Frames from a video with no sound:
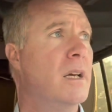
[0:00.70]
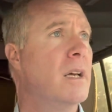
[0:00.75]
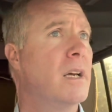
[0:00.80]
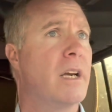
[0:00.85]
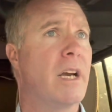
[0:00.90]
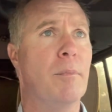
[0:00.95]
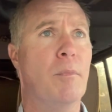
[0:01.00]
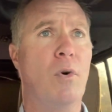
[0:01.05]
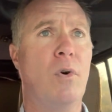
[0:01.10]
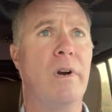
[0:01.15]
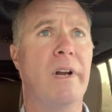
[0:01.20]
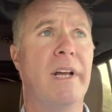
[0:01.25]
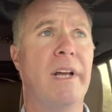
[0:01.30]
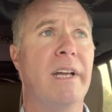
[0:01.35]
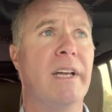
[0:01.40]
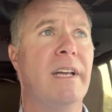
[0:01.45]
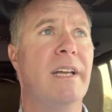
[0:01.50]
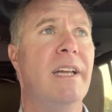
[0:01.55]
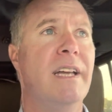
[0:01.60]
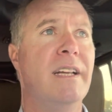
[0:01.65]
Good
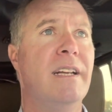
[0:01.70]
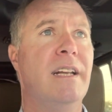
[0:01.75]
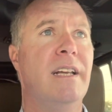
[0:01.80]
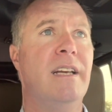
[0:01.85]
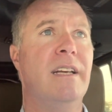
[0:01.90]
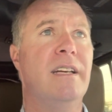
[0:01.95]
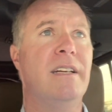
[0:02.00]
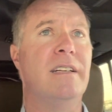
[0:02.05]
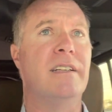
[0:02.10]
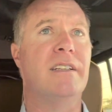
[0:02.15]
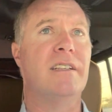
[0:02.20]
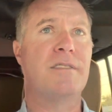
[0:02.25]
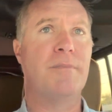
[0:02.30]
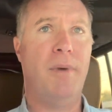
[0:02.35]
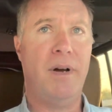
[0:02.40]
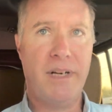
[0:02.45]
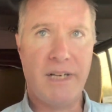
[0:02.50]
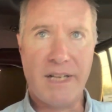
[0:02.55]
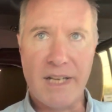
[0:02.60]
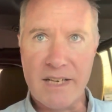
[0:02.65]
morning. It is
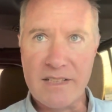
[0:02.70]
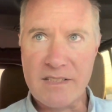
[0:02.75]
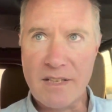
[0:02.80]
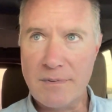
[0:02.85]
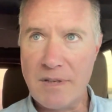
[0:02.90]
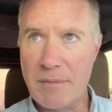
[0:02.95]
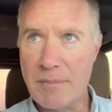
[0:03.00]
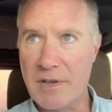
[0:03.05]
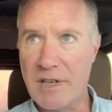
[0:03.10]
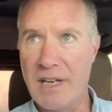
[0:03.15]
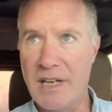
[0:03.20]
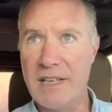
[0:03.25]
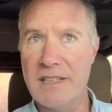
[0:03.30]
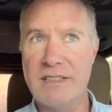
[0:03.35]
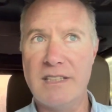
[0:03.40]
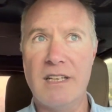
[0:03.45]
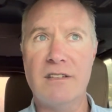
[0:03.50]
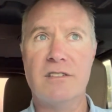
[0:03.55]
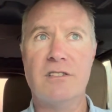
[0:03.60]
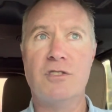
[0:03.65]
Monday, September
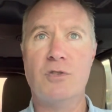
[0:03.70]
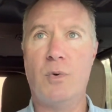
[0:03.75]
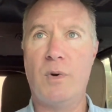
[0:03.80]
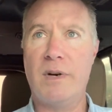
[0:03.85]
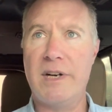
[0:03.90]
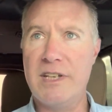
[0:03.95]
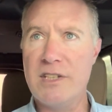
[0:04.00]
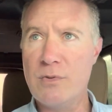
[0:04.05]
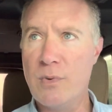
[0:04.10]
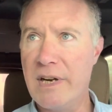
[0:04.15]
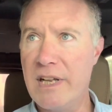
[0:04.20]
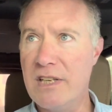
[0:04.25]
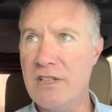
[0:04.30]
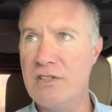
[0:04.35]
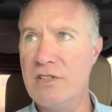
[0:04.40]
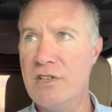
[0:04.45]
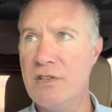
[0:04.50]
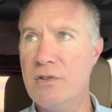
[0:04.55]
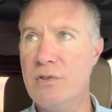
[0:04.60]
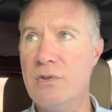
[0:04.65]
19th,
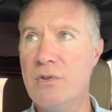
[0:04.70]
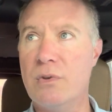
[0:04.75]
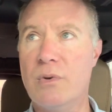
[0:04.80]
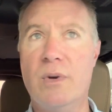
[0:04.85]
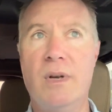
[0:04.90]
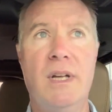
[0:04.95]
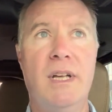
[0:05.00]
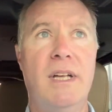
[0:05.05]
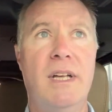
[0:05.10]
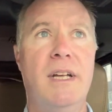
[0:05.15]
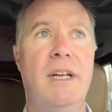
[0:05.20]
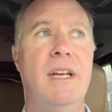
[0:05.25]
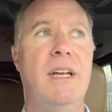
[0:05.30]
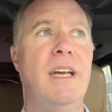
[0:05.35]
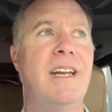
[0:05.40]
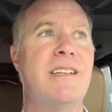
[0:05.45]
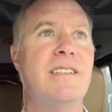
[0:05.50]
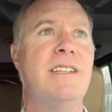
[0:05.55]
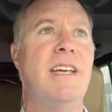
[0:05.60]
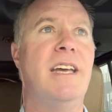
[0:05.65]
2022.
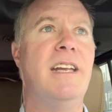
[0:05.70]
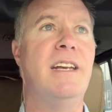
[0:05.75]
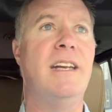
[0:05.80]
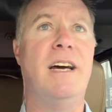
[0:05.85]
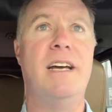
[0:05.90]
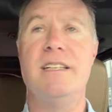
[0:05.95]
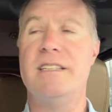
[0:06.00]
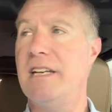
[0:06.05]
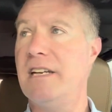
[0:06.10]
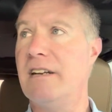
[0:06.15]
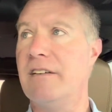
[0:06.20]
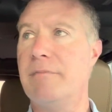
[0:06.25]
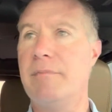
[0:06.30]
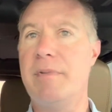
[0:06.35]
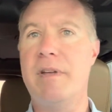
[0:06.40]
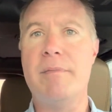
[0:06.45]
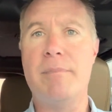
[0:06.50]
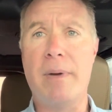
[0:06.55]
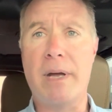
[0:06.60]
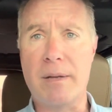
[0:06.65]
It is day 19 of
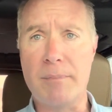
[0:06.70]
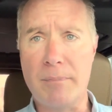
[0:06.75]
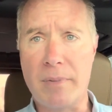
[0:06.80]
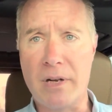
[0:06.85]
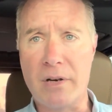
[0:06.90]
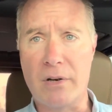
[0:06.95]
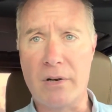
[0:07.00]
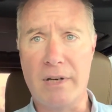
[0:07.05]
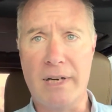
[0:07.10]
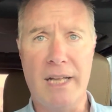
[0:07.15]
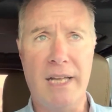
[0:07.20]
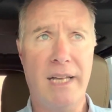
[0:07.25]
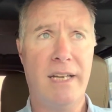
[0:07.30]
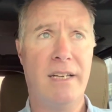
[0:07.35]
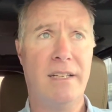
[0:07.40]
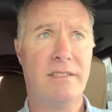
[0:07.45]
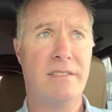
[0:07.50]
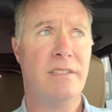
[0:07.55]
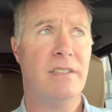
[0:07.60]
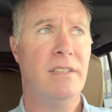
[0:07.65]
beef, bacon, butter, and
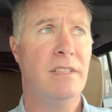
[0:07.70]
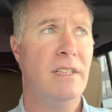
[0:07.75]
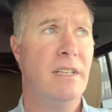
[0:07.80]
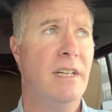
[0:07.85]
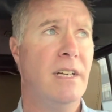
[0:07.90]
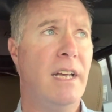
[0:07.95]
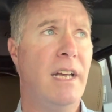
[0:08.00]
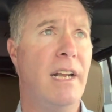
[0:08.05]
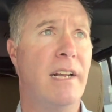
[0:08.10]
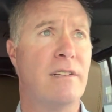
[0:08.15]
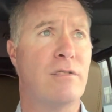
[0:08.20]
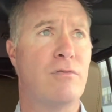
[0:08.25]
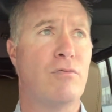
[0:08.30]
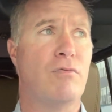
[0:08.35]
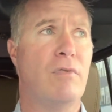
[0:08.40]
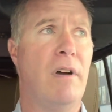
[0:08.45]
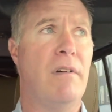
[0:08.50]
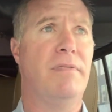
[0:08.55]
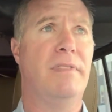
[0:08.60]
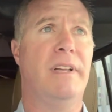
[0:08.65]
eggs. It is
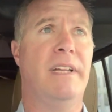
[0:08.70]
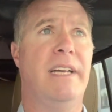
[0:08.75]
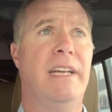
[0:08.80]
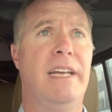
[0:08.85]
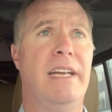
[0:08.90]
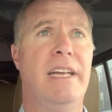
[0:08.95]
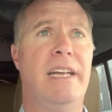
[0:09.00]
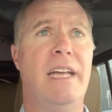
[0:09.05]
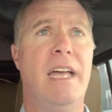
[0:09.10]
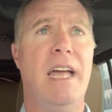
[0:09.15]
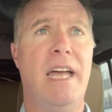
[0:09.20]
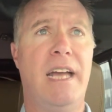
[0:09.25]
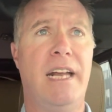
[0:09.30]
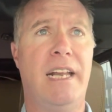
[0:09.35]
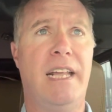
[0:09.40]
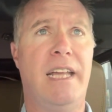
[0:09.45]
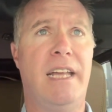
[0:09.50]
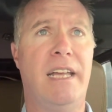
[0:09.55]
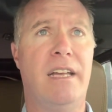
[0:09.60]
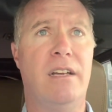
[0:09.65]
roughly
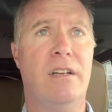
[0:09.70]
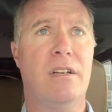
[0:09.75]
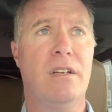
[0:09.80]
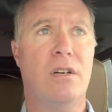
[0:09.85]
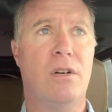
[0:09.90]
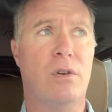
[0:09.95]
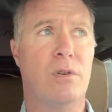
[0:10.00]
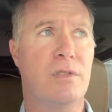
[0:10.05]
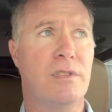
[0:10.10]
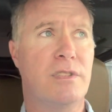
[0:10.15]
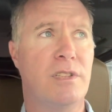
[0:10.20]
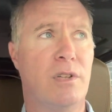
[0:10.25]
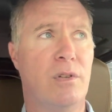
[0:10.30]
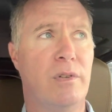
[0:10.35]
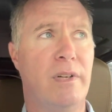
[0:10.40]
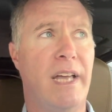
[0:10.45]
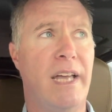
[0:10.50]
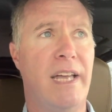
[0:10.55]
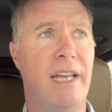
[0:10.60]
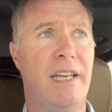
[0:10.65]
80 or so
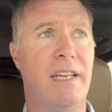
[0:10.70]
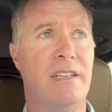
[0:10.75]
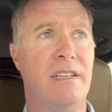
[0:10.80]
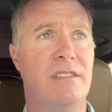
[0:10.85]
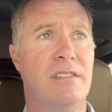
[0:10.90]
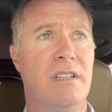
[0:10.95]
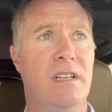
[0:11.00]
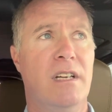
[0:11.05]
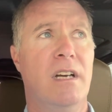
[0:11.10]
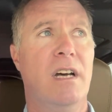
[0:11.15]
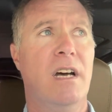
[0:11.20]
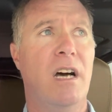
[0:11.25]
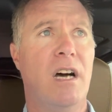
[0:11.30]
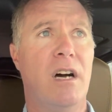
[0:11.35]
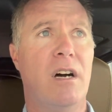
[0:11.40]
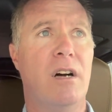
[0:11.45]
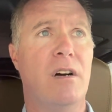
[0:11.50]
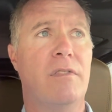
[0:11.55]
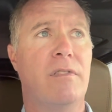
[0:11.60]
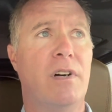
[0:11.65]
days
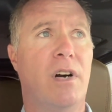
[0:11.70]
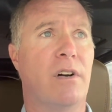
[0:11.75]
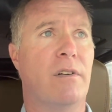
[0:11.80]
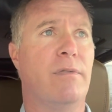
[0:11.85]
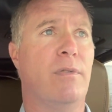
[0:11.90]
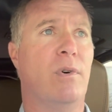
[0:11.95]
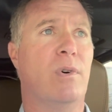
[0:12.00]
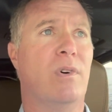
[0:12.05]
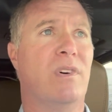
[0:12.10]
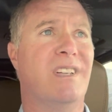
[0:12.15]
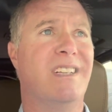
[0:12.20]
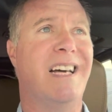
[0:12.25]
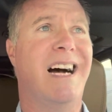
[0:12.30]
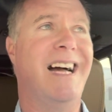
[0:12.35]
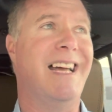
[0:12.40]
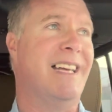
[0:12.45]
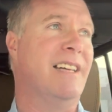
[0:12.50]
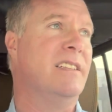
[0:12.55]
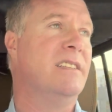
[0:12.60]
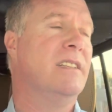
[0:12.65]
of carnivore
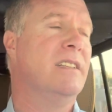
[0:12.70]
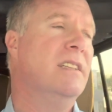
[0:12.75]
diet.